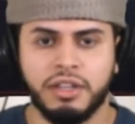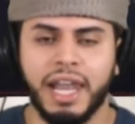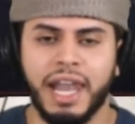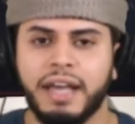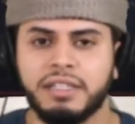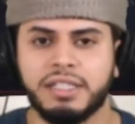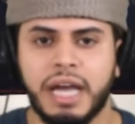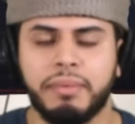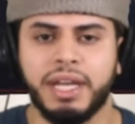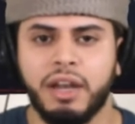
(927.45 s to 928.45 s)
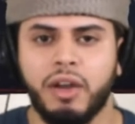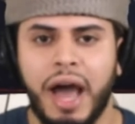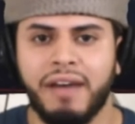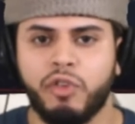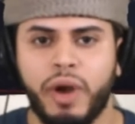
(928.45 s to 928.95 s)
The last time Canelo
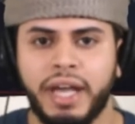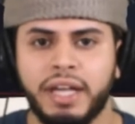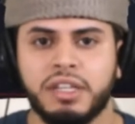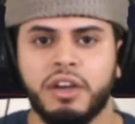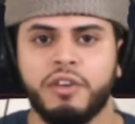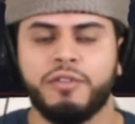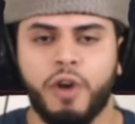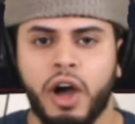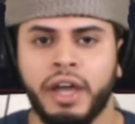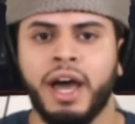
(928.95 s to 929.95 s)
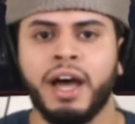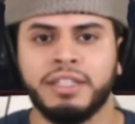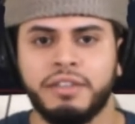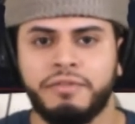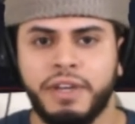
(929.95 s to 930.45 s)
Alvarez fought an
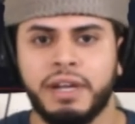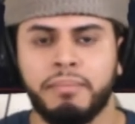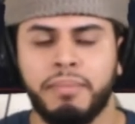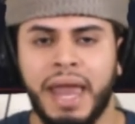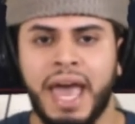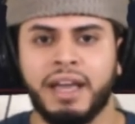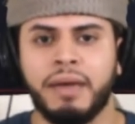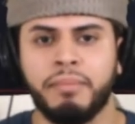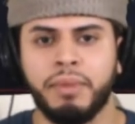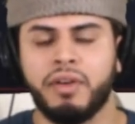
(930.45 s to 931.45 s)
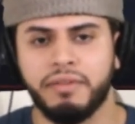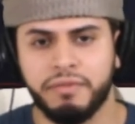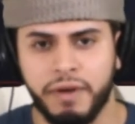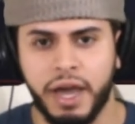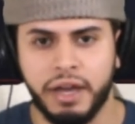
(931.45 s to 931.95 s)
undefeated Black
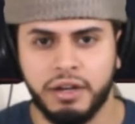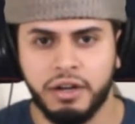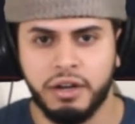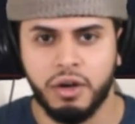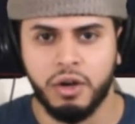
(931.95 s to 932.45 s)
American fighter